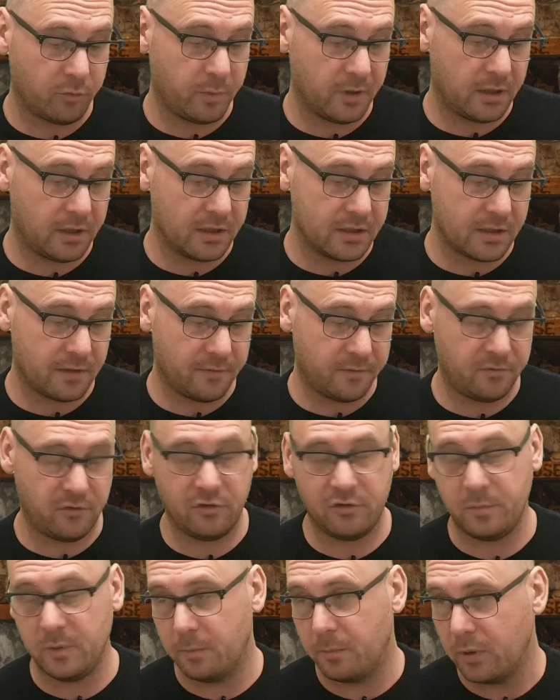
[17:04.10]
because I've
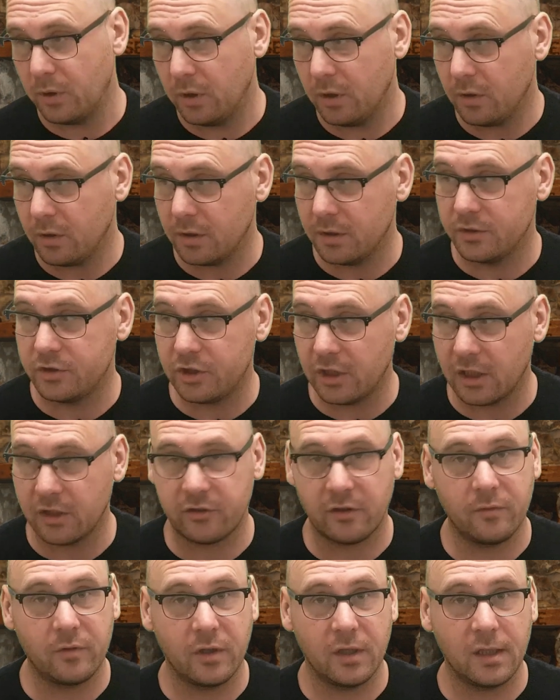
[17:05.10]
just been putting it on
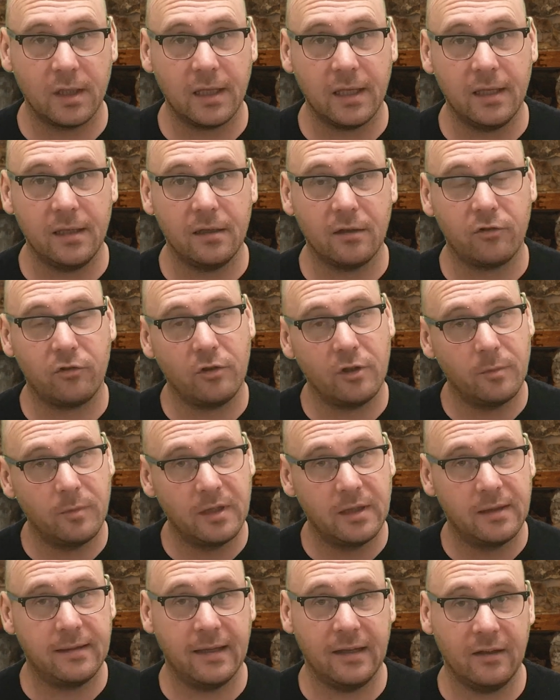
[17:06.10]
charge every now and again. I should have
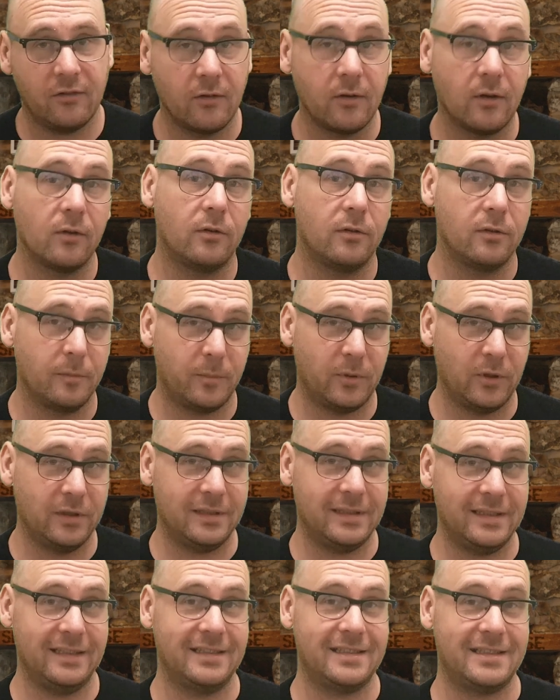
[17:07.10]
been testing how long it
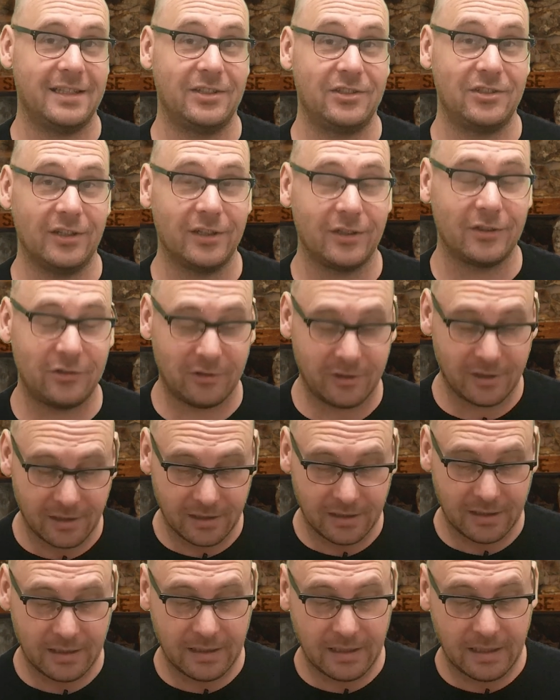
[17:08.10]
takes to charge.
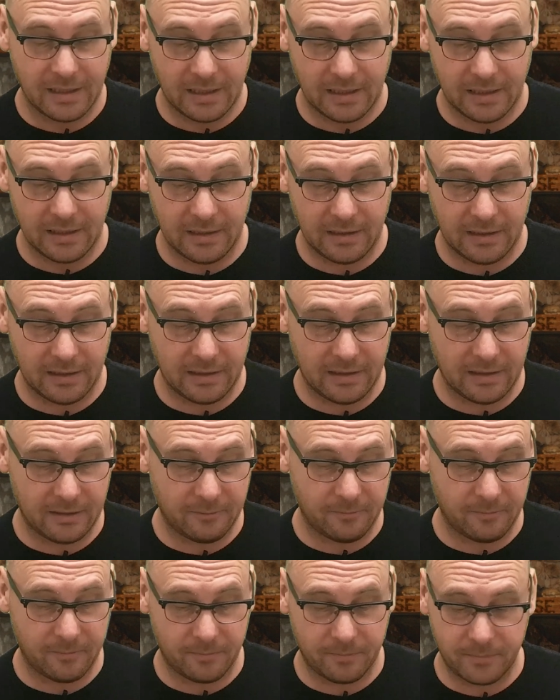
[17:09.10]

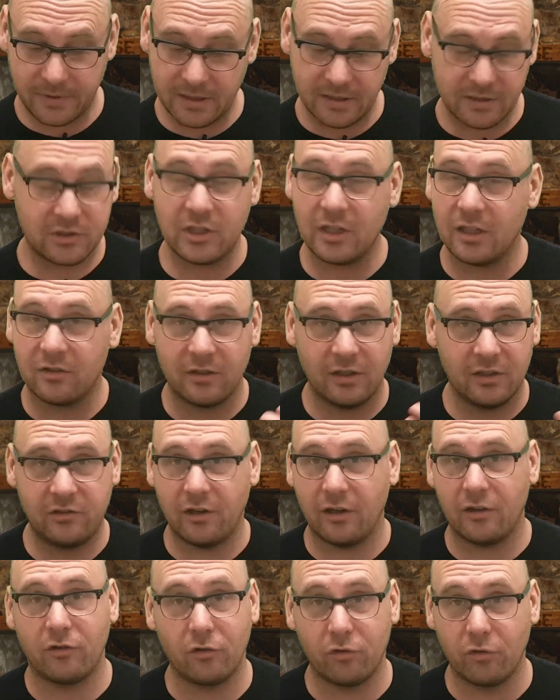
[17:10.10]
But it
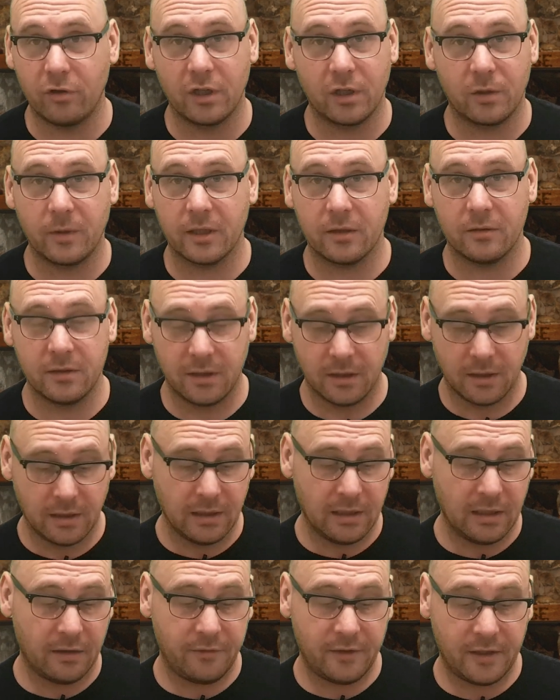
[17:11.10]
charges really quickly.
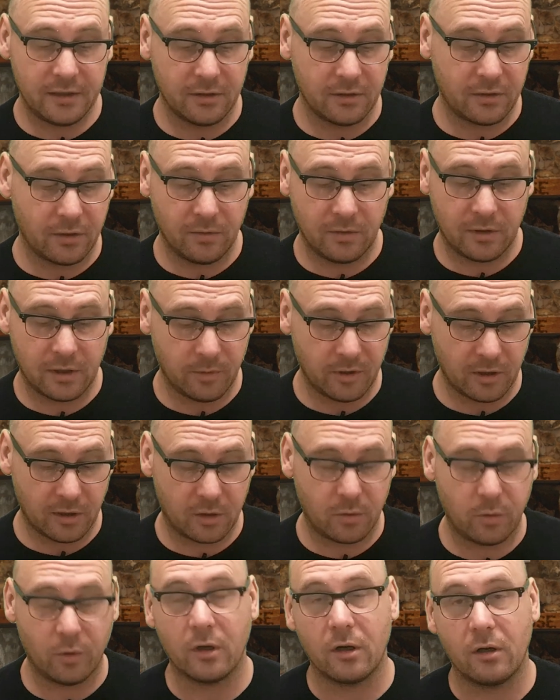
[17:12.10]
I've had it down to about a
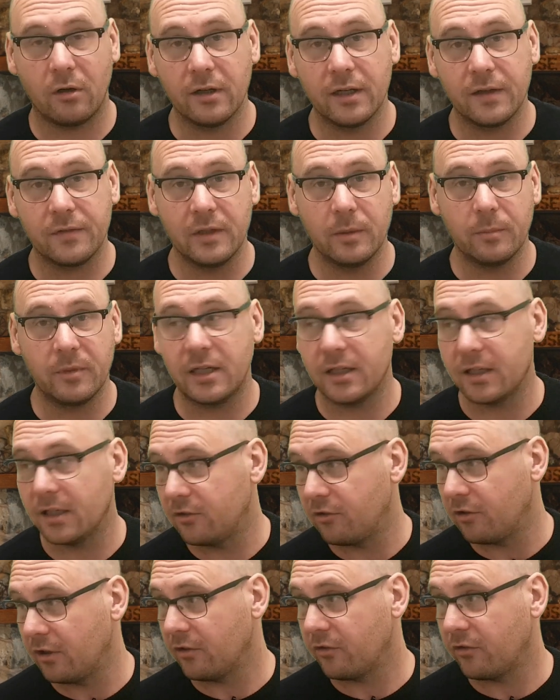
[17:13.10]
quarter left in the battery,
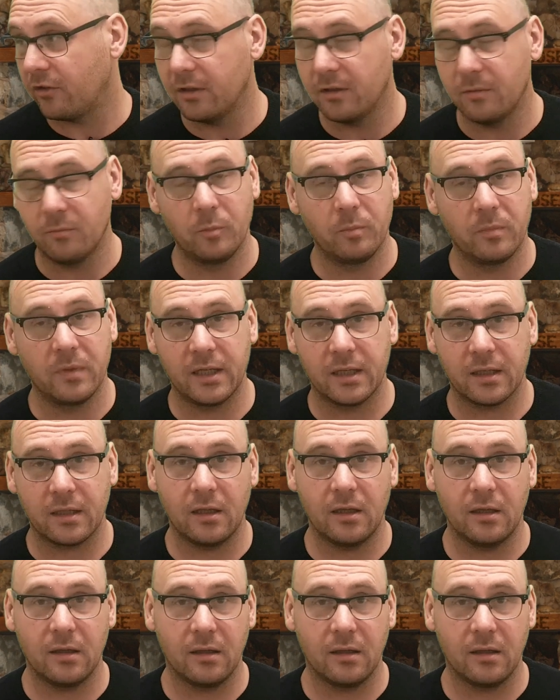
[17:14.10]
charged it and went back,